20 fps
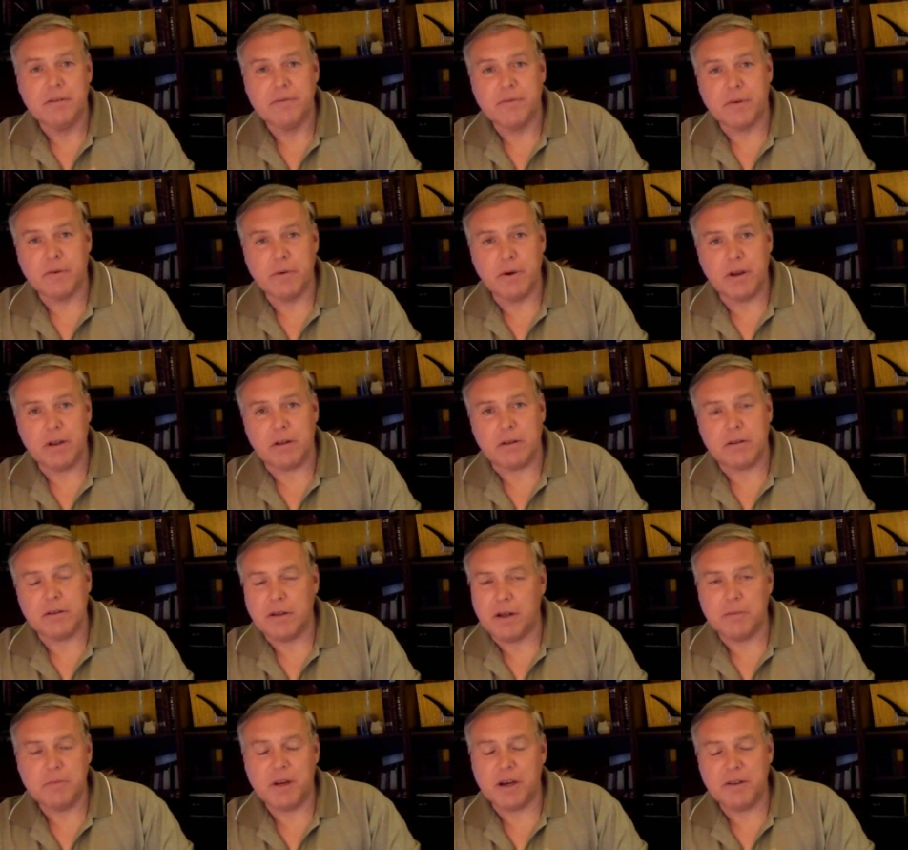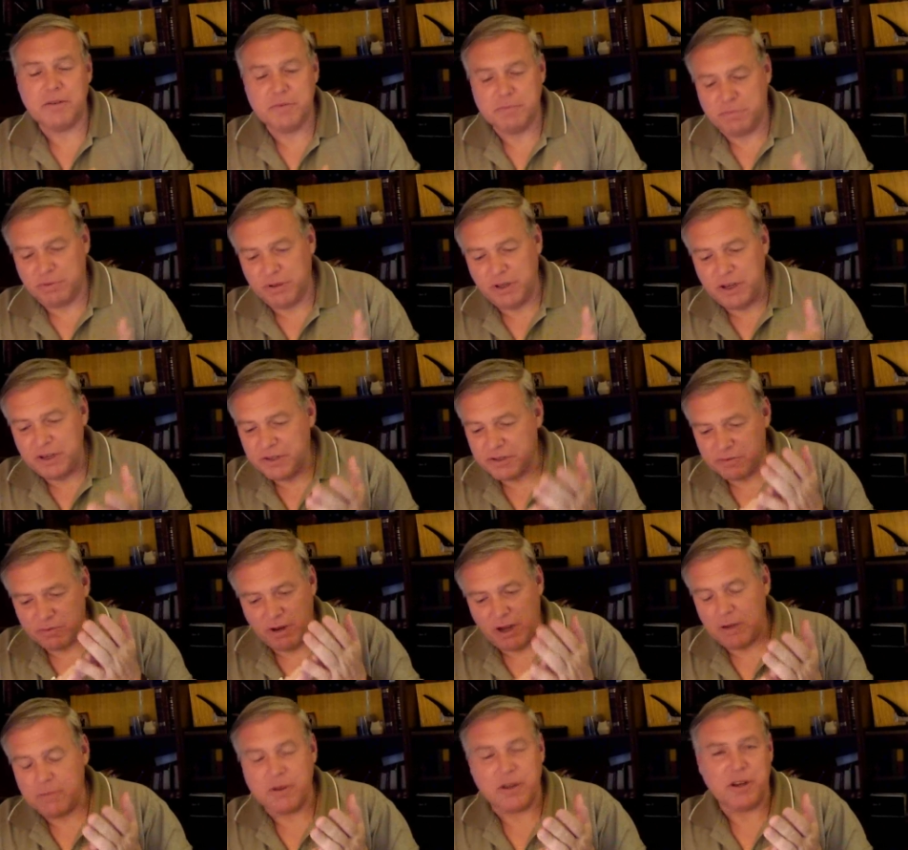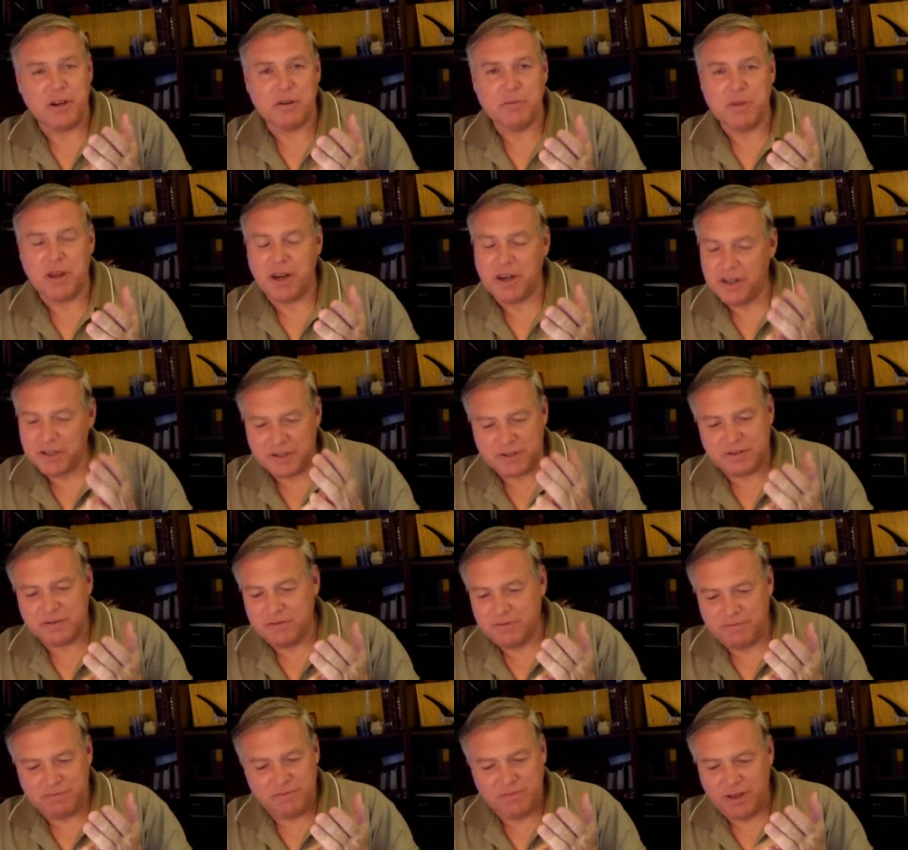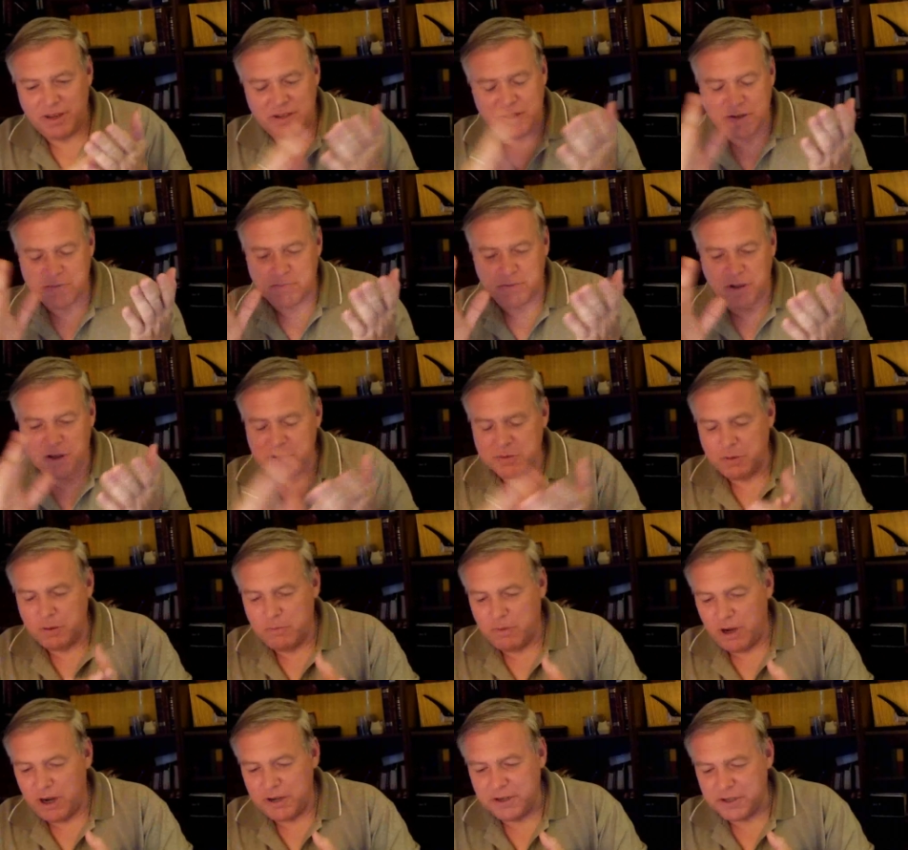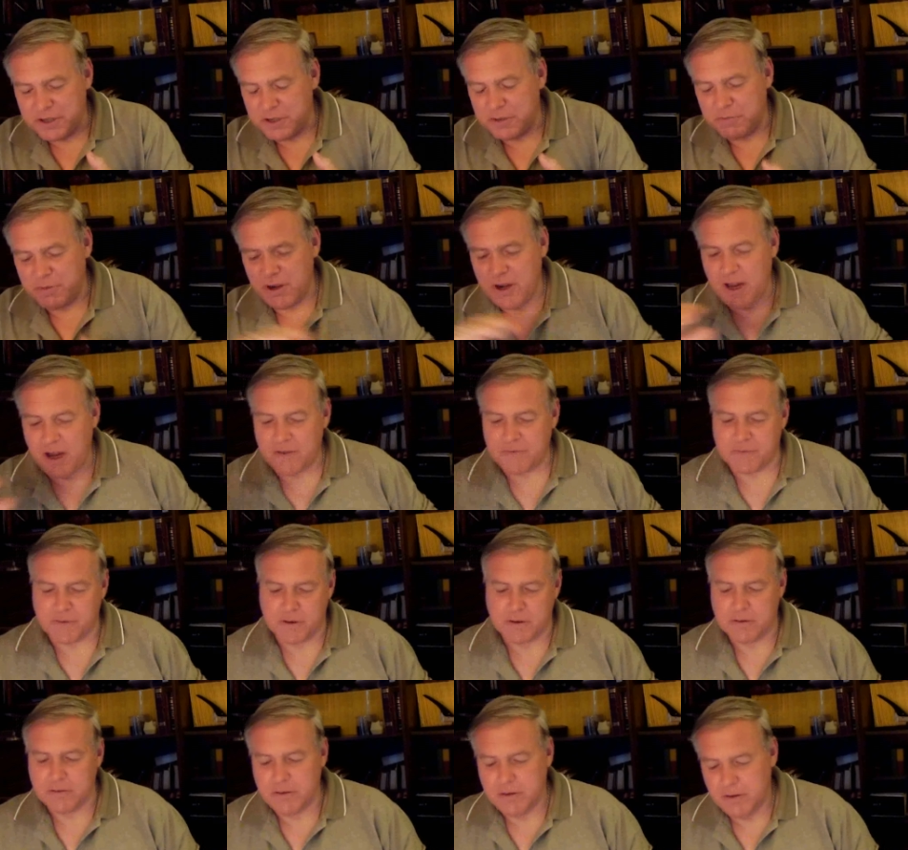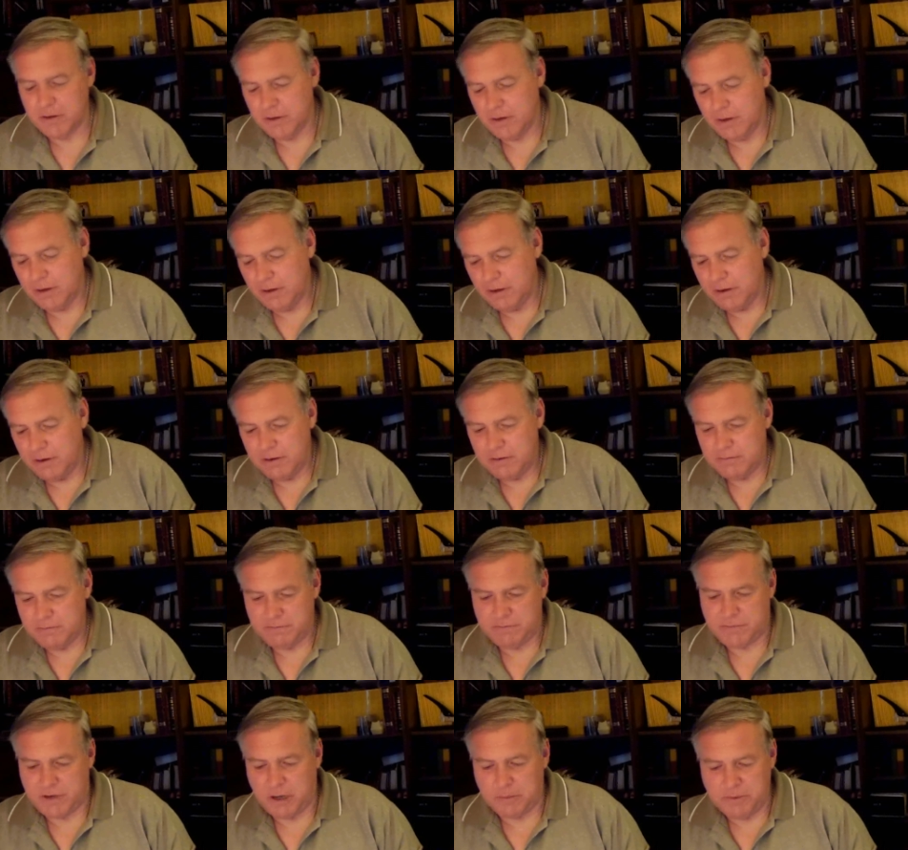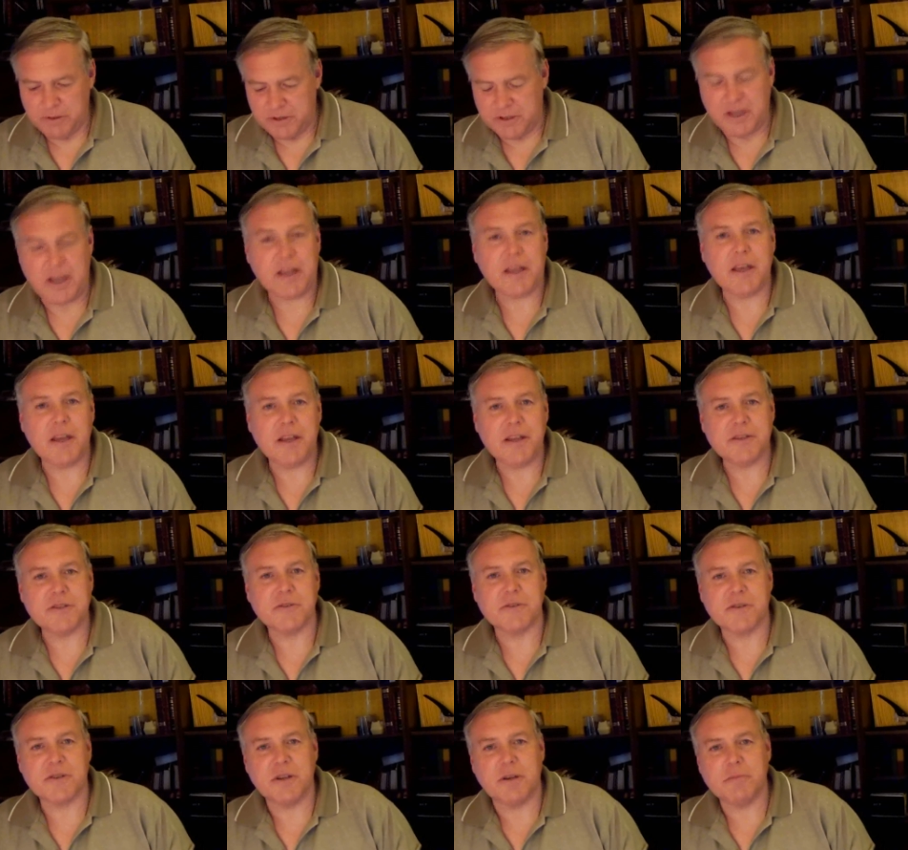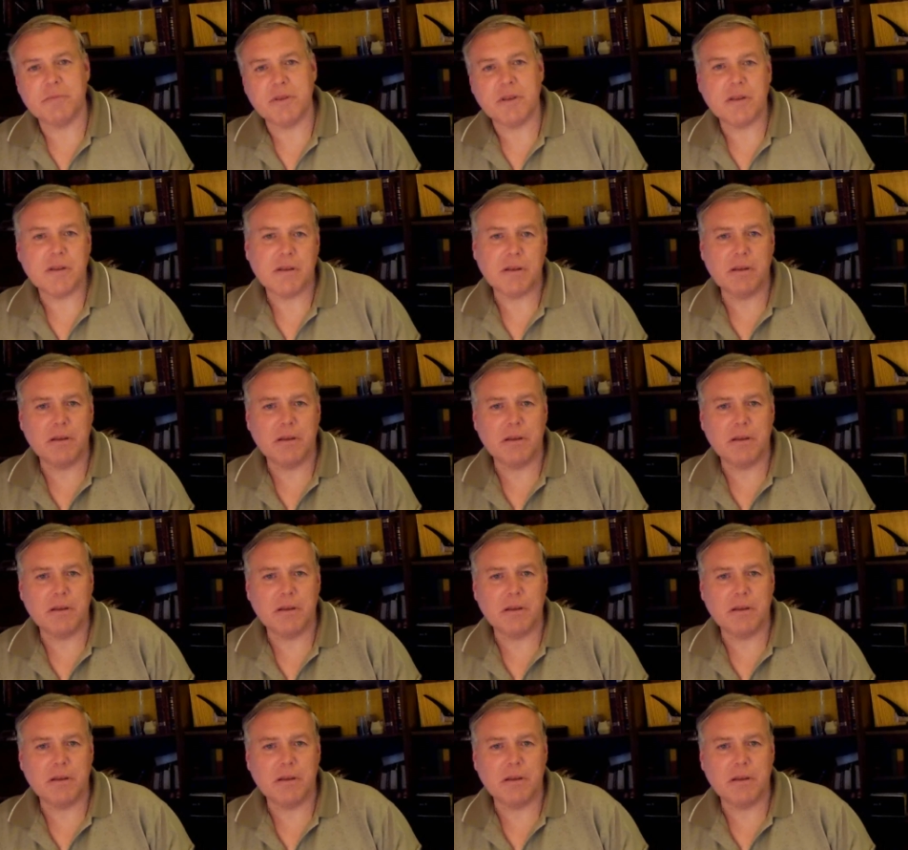For real. I'm not even playing drama here, man. It's It just blows my mind. This has been out for a couple decades or something.